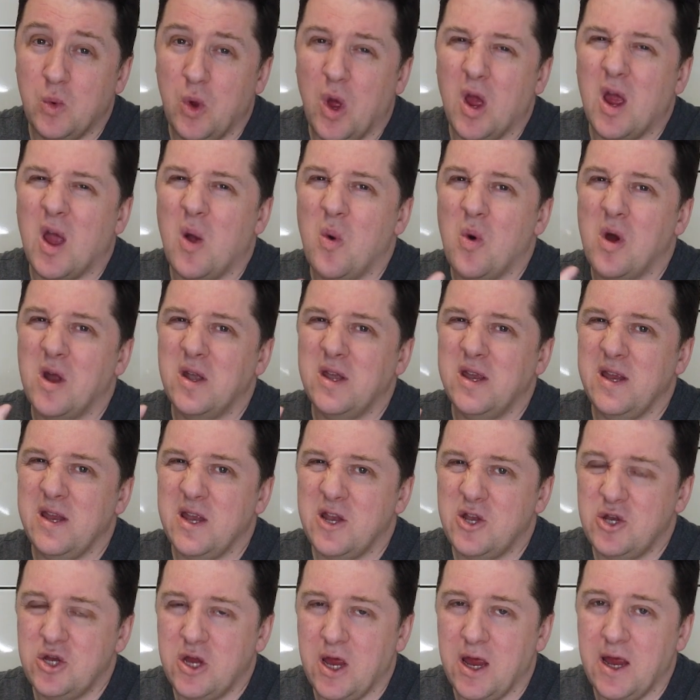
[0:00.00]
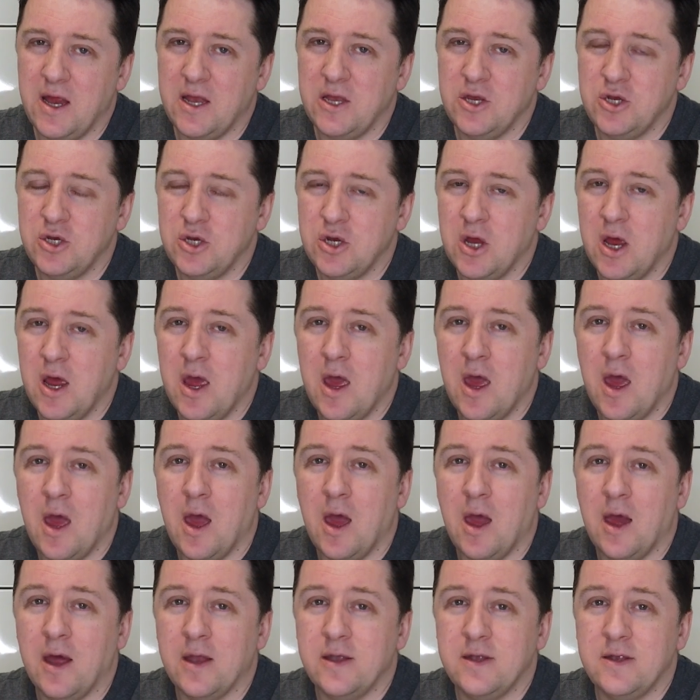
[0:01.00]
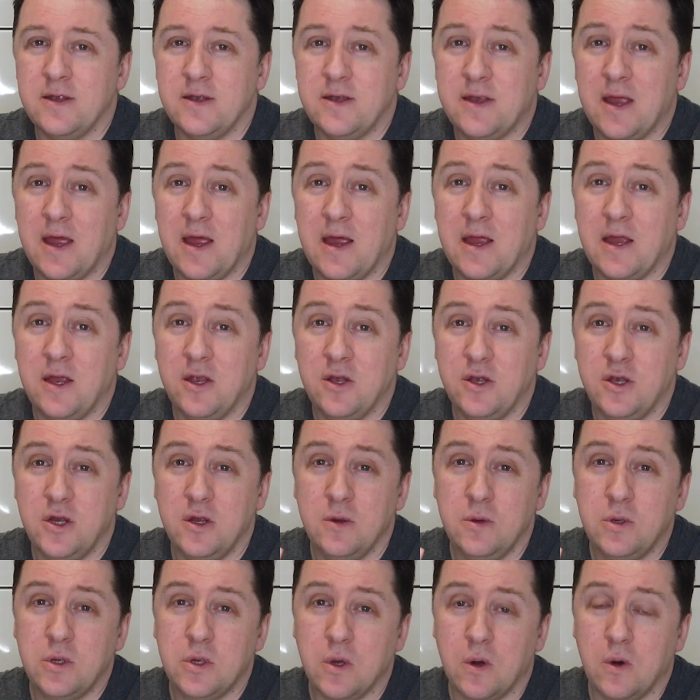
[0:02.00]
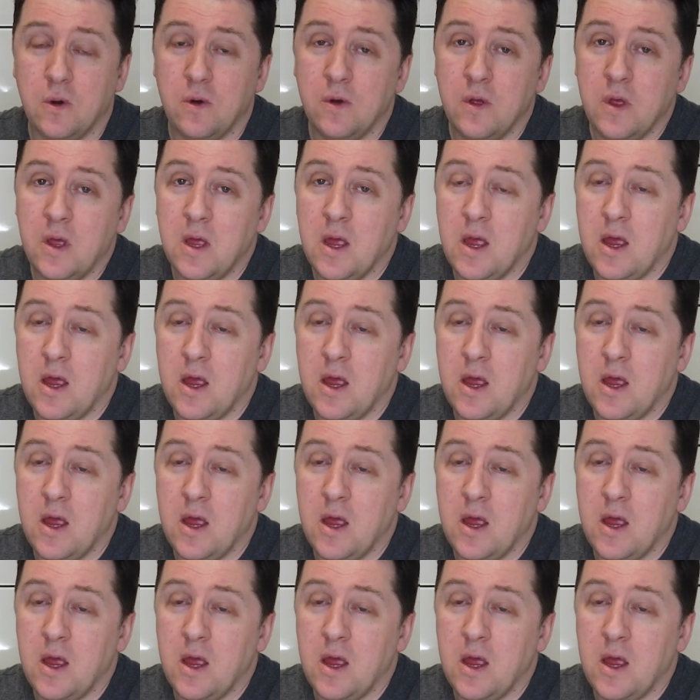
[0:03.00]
work out what I need to change and do so.